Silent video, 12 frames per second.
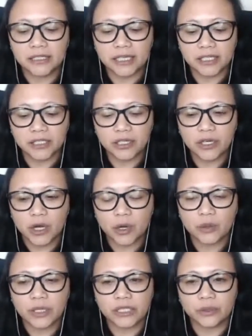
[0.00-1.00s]
as you
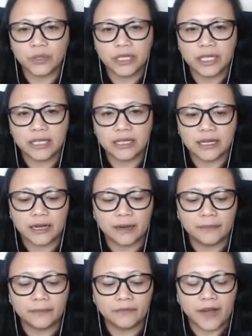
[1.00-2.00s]
know, it's only
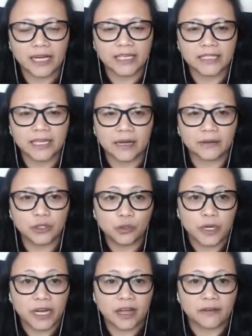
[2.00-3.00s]
valid
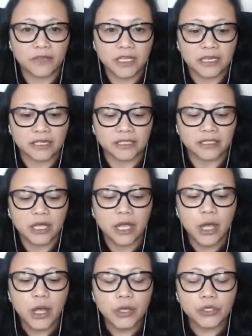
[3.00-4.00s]
2.5 years.
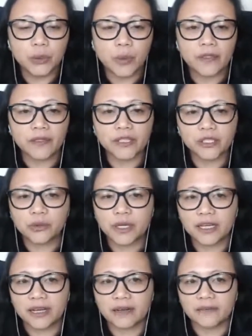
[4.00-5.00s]
So when the
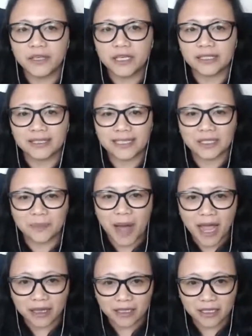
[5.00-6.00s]
2.5 years
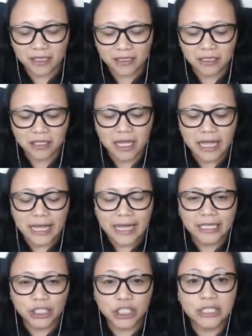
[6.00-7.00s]
expired,
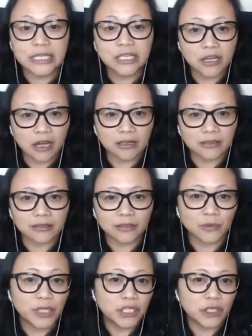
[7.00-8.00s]
she did not
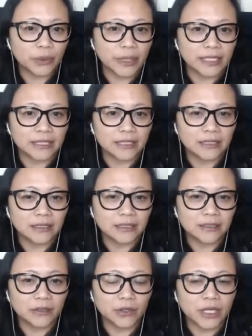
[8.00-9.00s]
renew it.
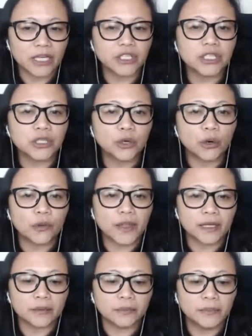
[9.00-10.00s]
Okay, she thought
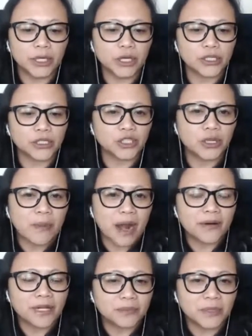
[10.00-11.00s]
that because she
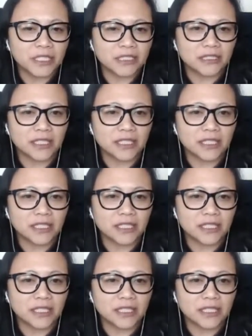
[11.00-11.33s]
married a British